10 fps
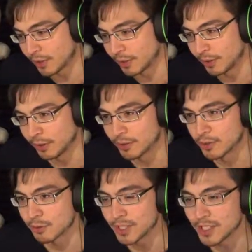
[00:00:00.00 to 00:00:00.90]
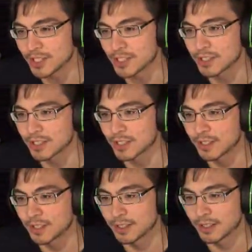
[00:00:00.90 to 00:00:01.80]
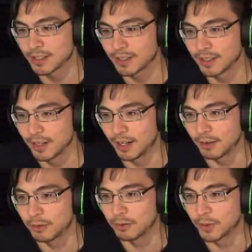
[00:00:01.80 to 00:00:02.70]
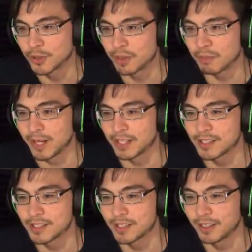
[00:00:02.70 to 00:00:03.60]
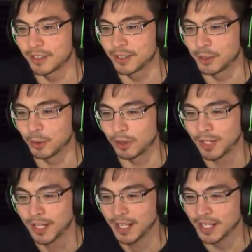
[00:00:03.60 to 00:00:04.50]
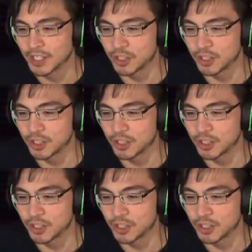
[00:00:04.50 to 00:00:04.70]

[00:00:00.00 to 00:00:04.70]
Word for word: on those? What is this? Oh, more jet pads. Cool. Let's